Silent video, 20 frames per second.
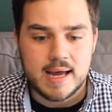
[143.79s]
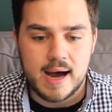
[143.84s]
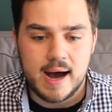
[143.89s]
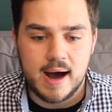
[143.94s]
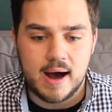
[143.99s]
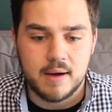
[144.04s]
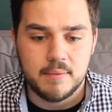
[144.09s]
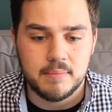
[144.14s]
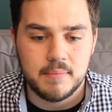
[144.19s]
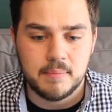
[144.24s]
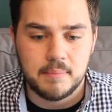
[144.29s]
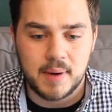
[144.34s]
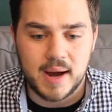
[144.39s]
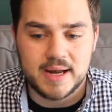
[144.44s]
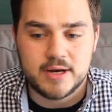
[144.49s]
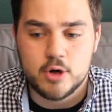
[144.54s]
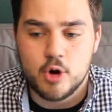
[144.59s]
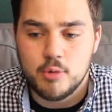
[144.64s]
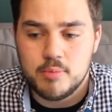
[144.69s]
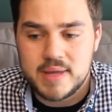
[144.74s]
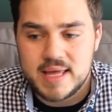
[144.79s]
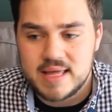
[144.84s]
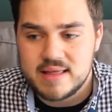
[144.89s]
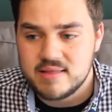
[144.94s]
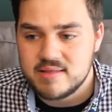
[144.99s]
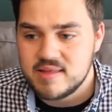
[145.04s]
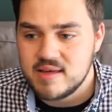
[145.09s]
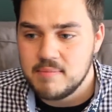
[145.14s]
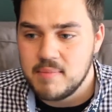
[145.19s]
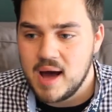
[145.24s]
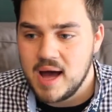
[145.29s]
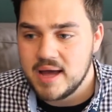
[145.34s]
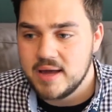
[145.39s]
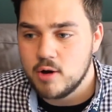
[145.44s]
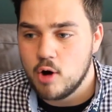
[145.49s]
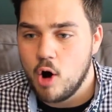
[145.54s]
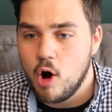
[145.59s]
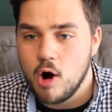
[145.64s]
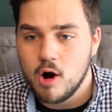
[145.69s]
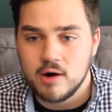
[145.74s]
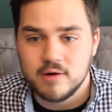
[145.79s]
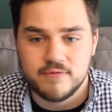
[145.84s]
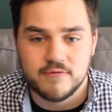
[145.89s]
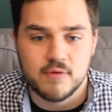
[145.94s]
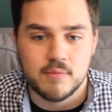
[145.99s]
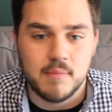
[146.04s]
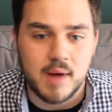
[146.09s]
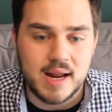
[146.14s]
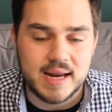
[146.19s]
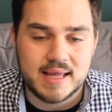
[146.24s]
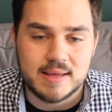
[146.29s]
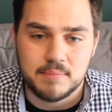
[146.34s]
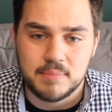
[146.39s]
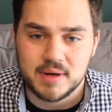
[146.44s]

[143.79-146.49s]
By no means am I hard for money,